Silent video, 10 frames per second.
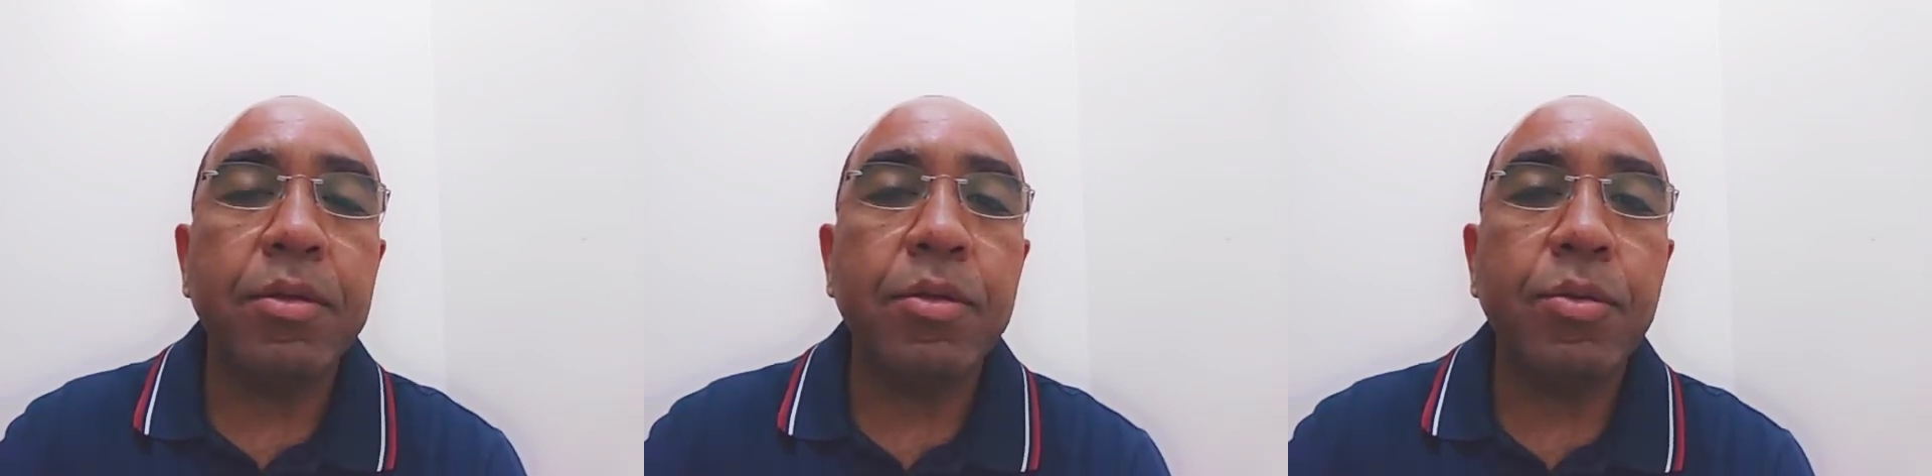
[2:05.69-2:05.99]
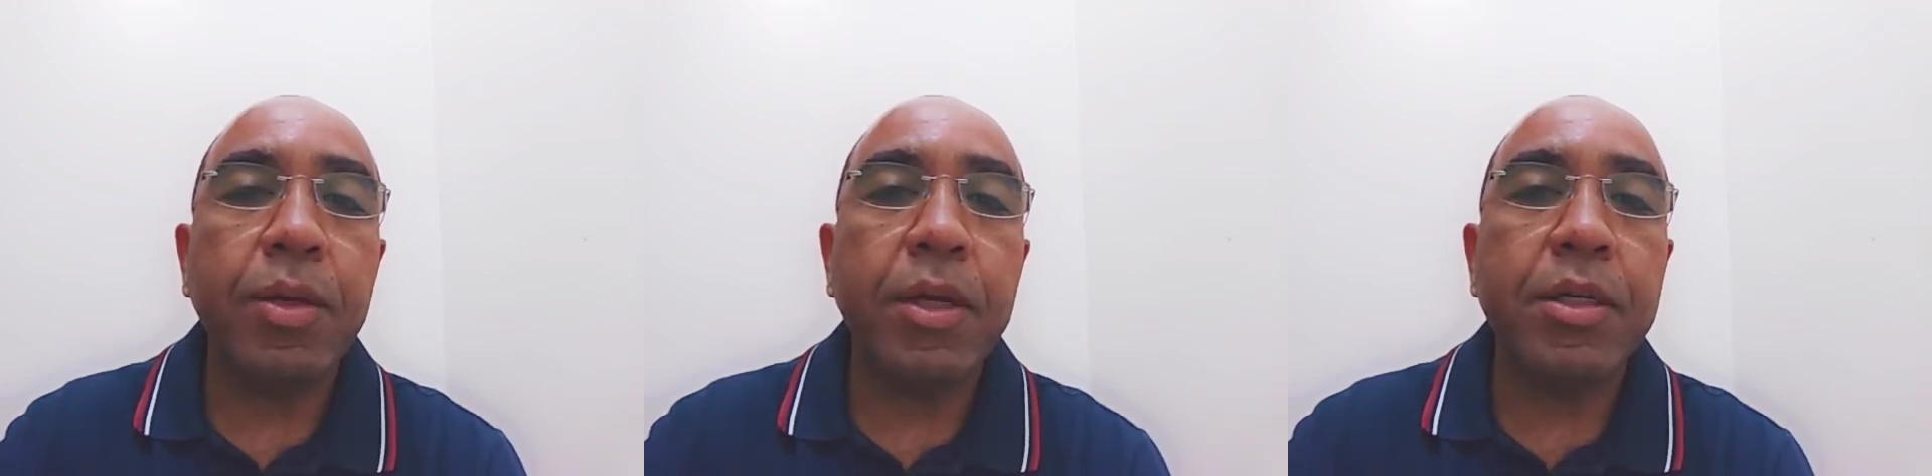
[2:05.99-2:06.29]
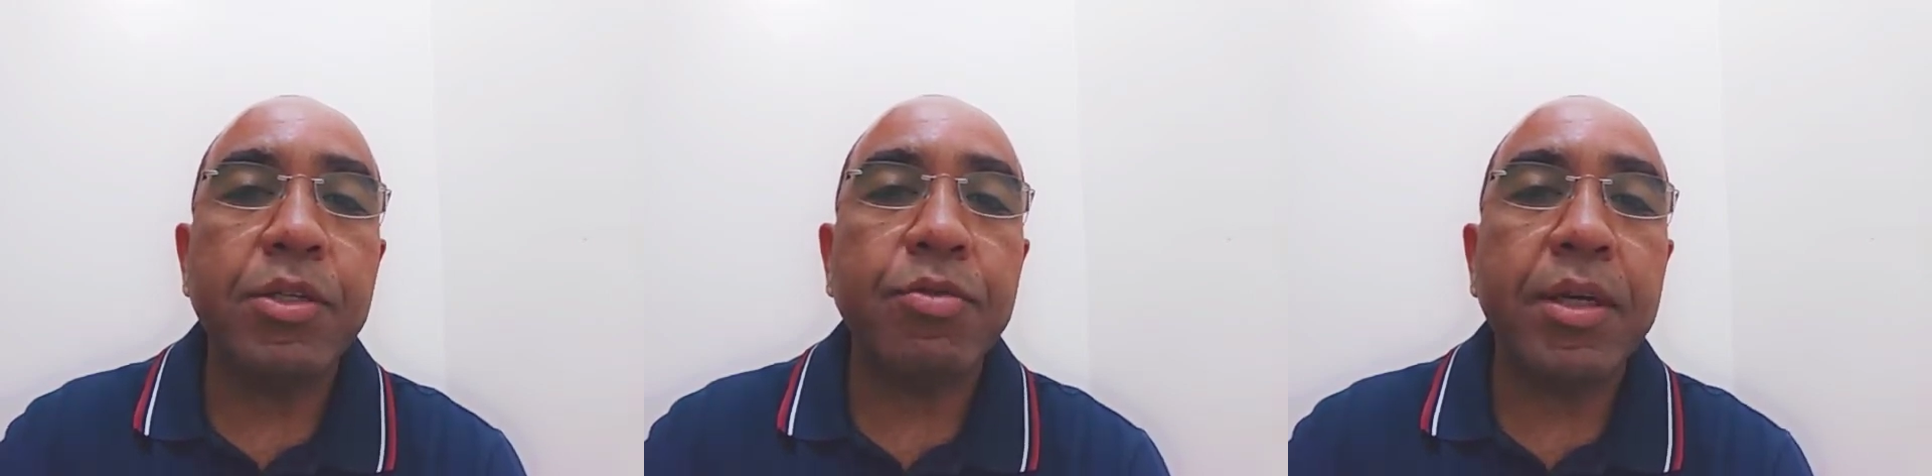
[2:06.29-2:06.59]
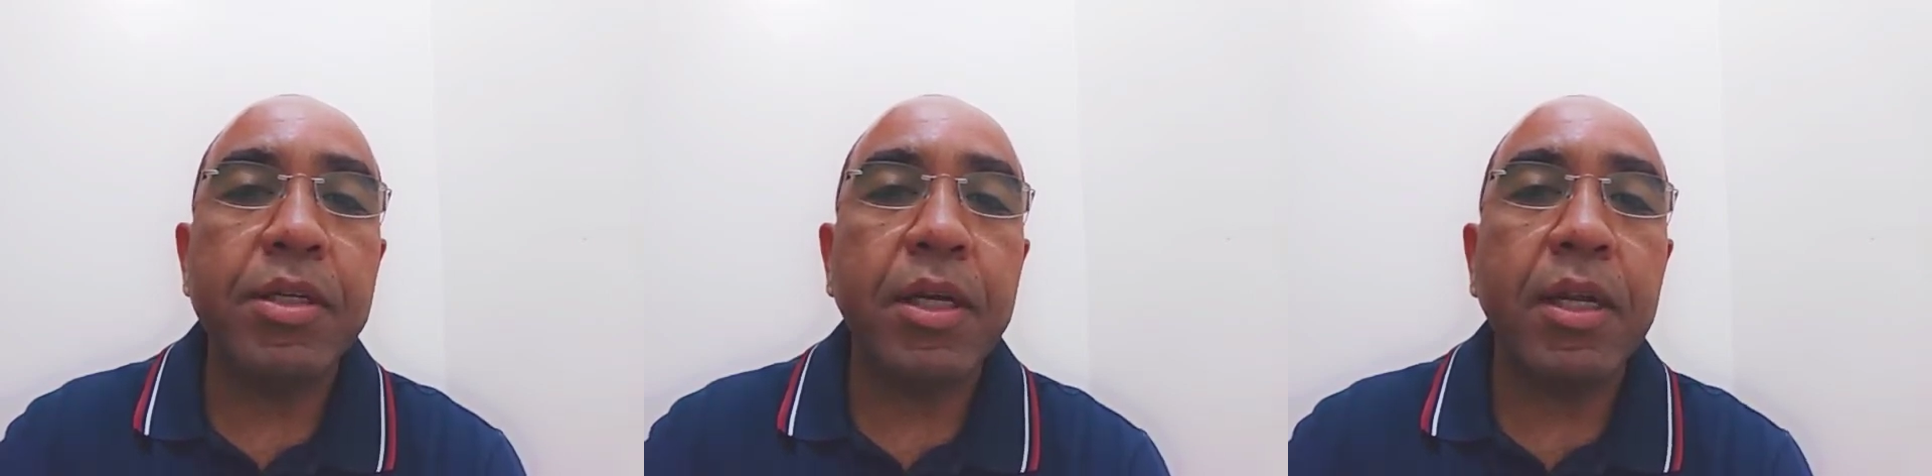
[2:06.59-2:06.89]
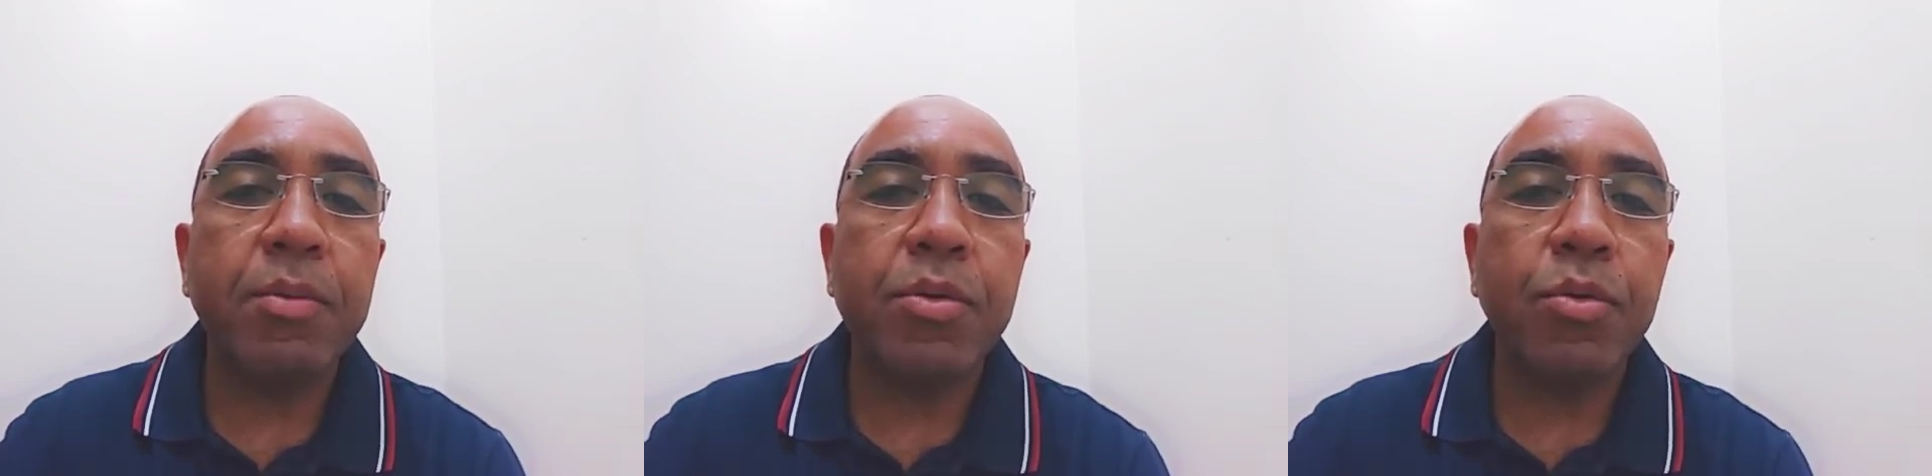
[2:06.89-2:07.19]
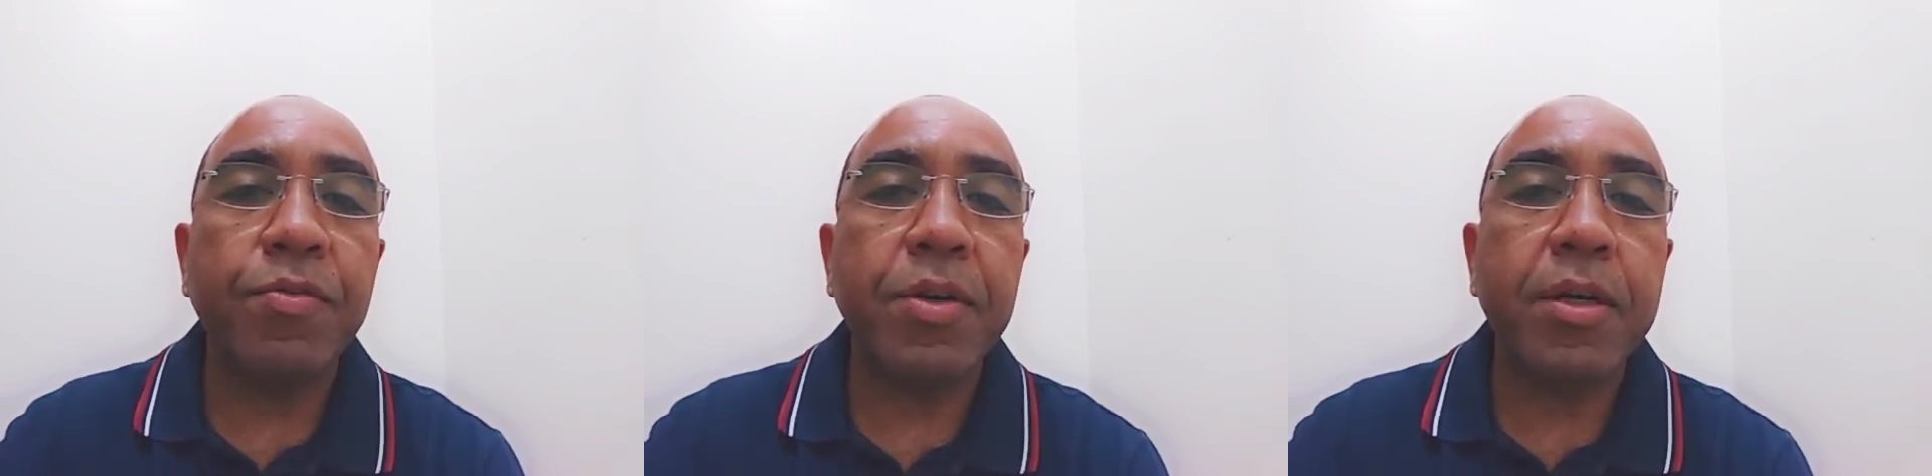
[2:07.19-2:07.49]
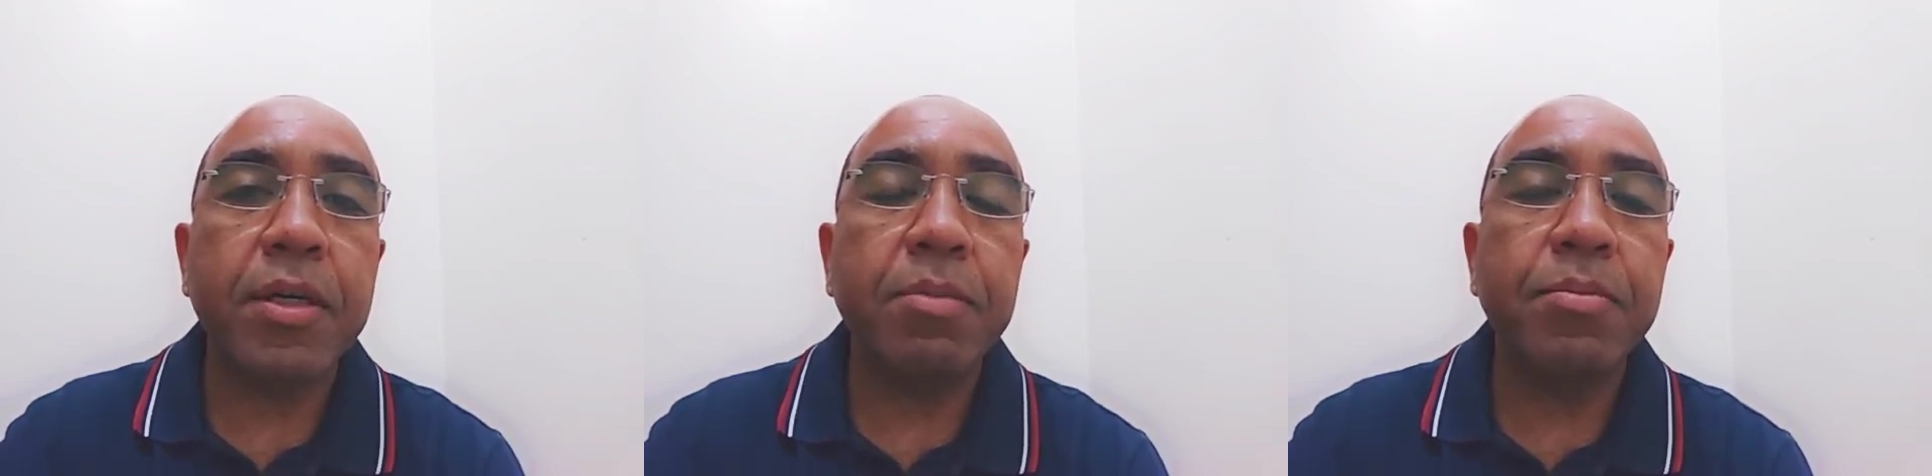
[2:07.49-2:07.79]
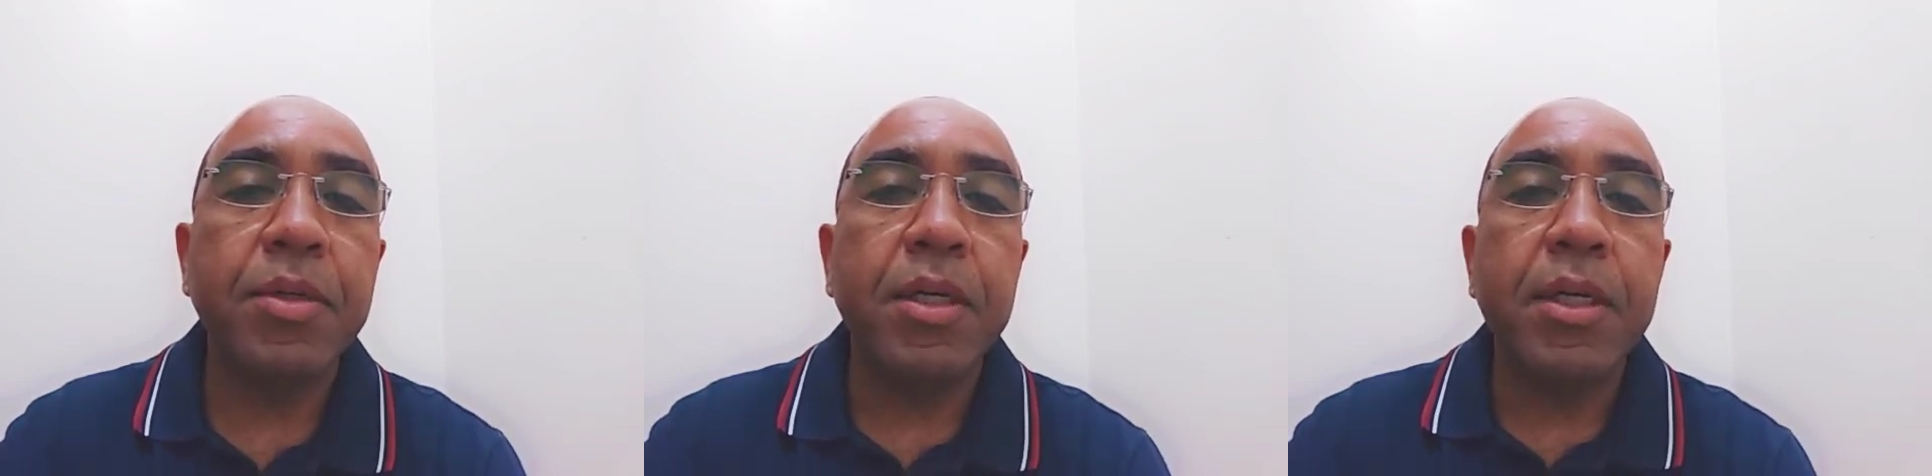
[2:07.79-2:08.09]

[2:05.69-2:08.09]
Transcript: doing is trying to get them to overcome